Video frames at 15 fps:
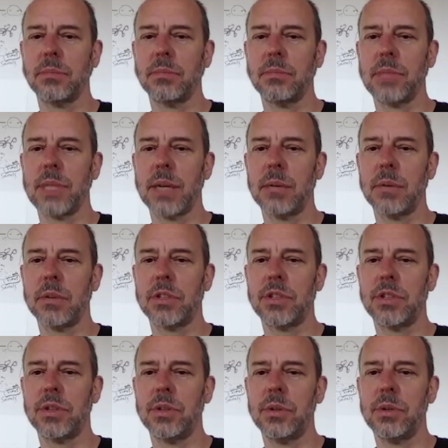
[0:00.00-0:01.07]
be able
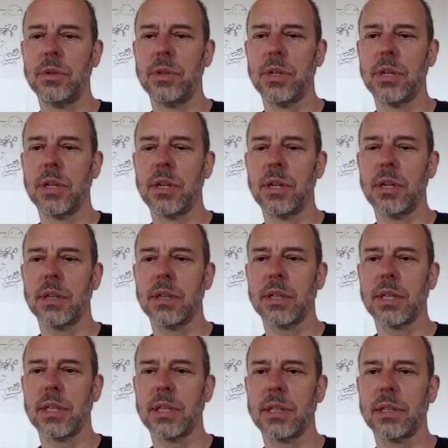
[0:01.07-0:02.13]
to,
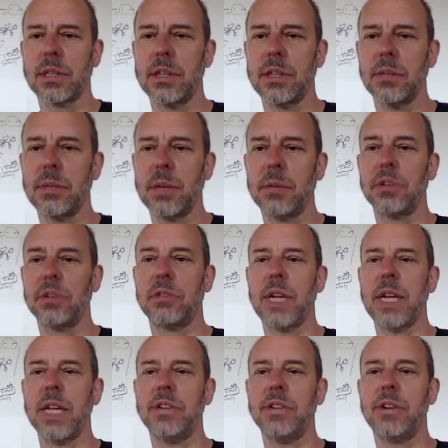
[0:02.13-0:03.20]
let's say you'll be able to
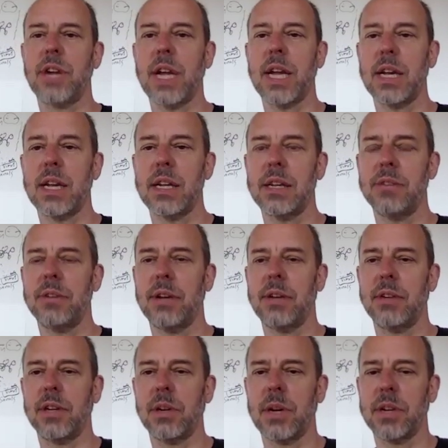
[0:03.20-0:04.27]
raise your hand if you have
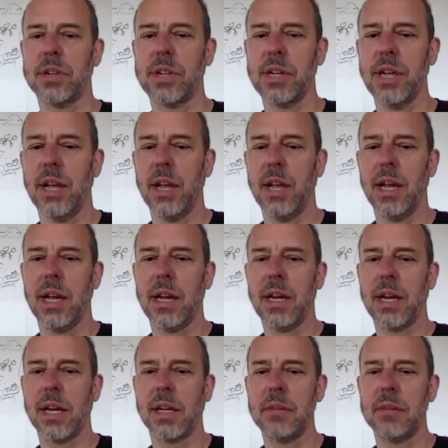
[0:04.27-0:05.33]
a question, and
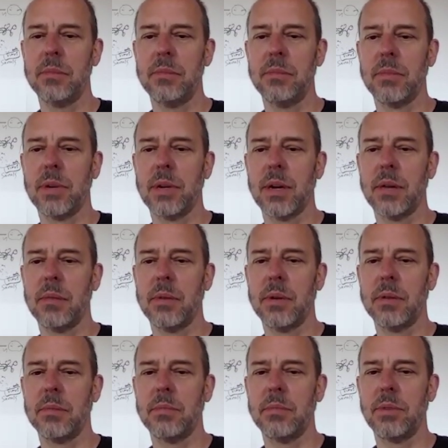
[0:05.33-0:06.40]
I can
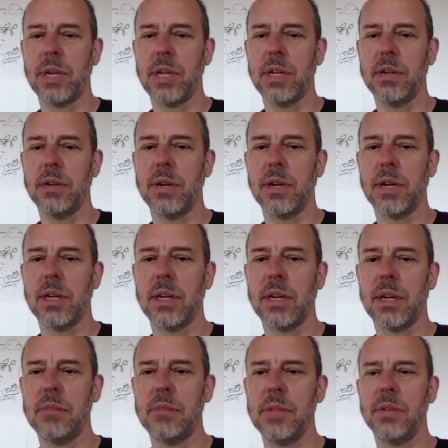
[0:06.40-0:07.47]
bring you on,
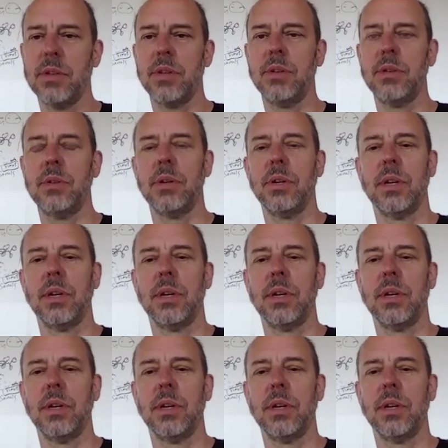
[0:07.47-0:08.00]
unmute you